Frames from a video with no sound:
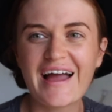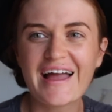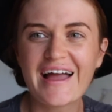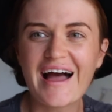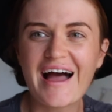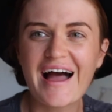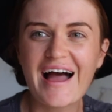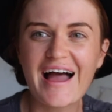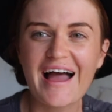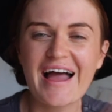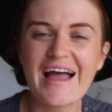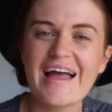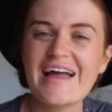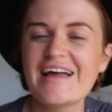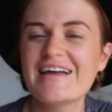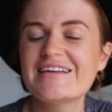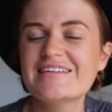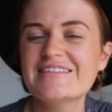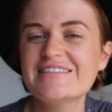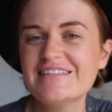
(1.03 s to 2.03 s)

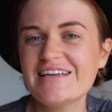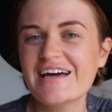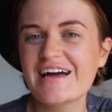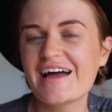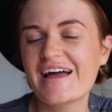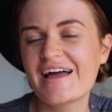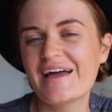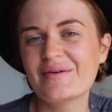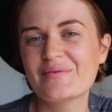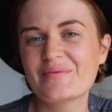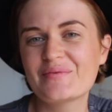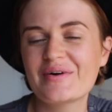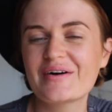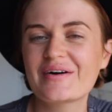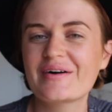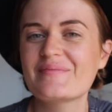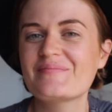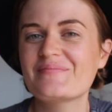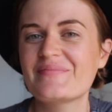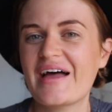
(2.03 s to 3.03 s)
Hi guys, and
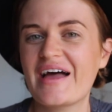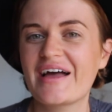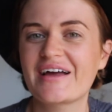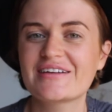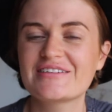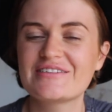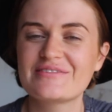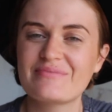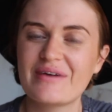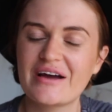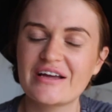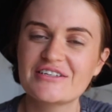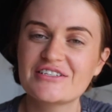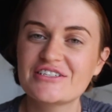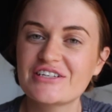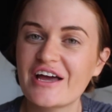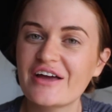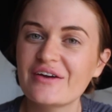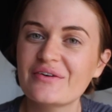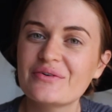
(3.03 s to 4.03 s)
welcome back to my
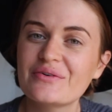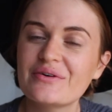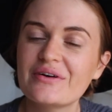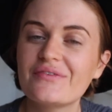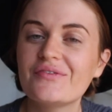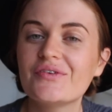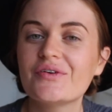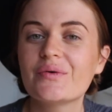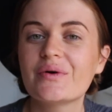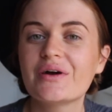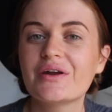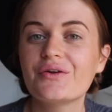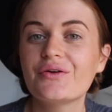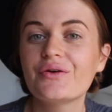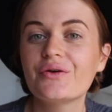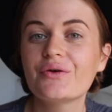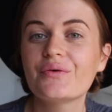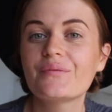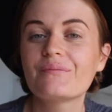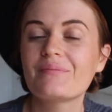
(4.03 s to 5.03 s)
channel. If you are
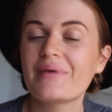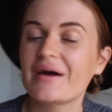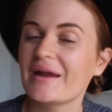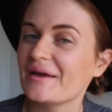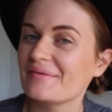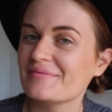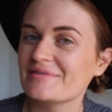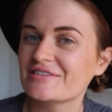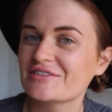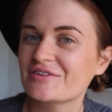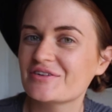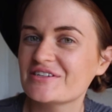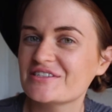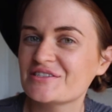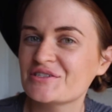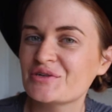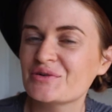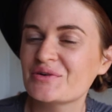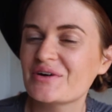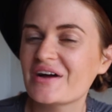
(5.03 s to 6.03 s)
new, my name is
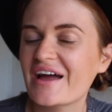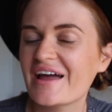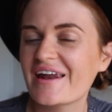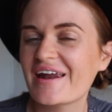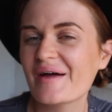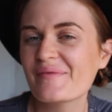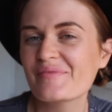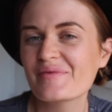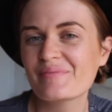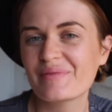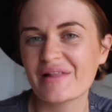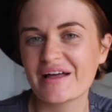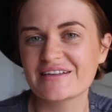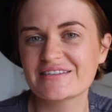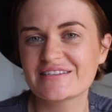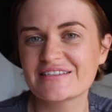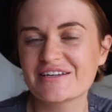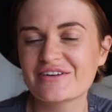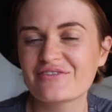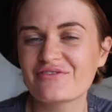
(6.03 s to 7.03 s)
Krystle and I'm the
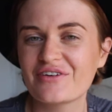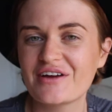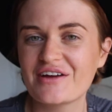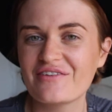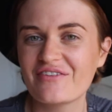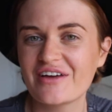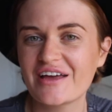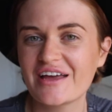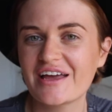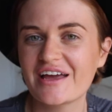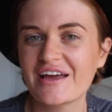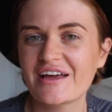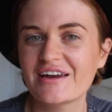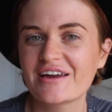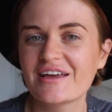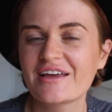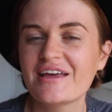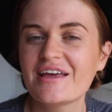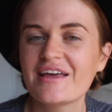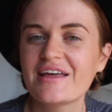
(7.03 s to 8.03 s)
plastic free
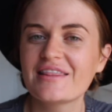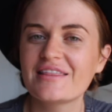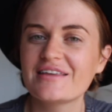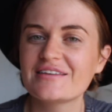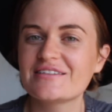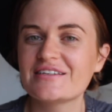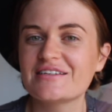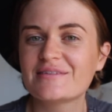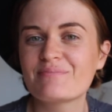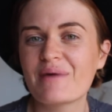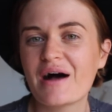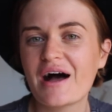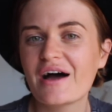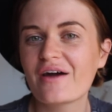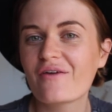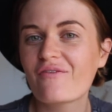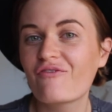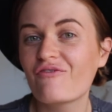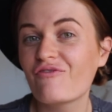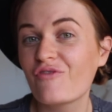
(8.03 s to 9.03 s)
vegan. This is
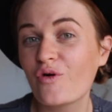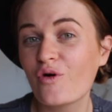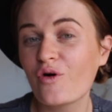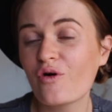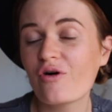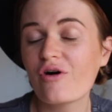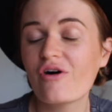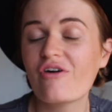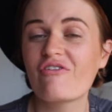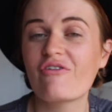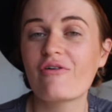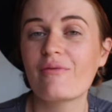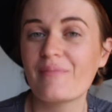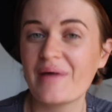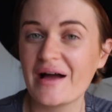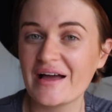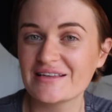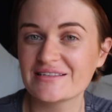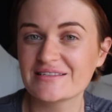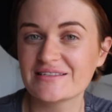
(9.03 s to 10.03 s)
part 4 of
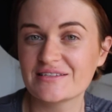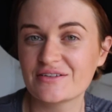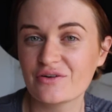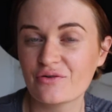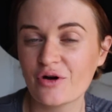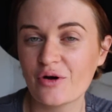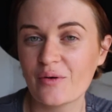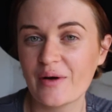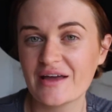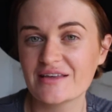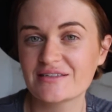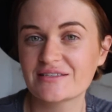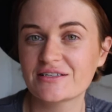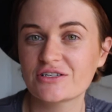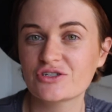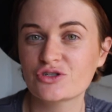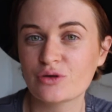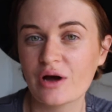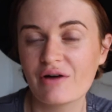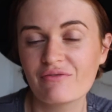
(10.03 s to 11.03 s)
my zero
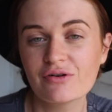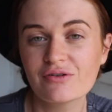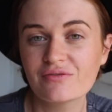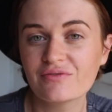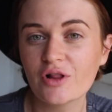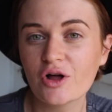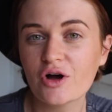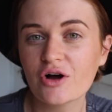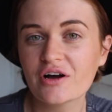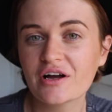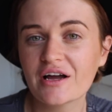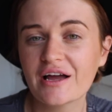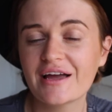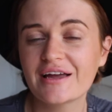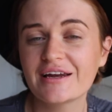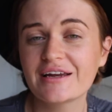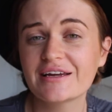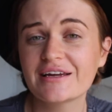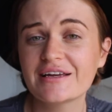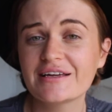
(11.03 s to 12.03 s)
waste travel vlog,
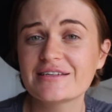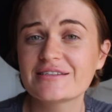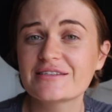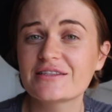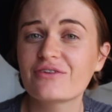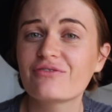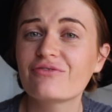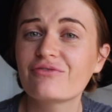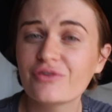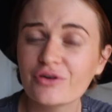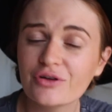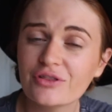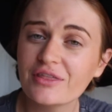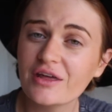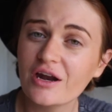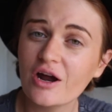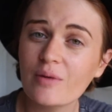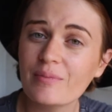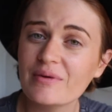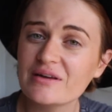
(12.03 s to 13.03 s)
and it is the food
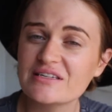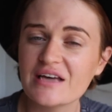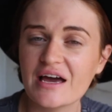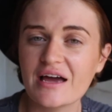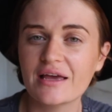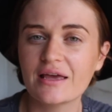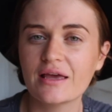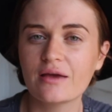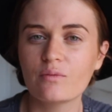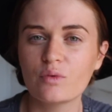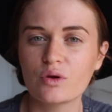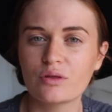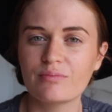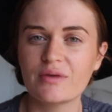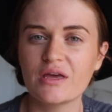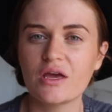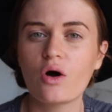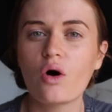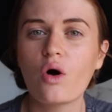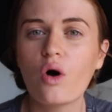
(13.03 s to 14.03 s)
that I'll be taking with
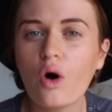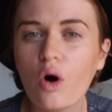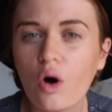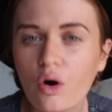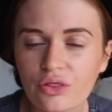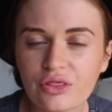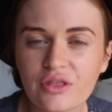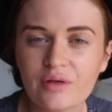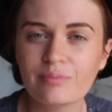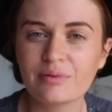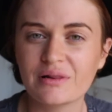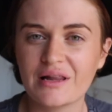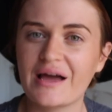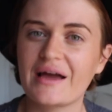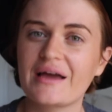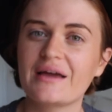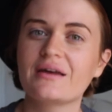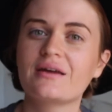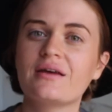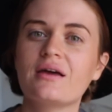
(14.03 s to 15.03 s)
me on the
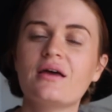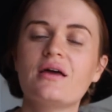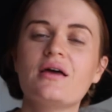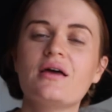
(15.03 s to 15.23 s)
plane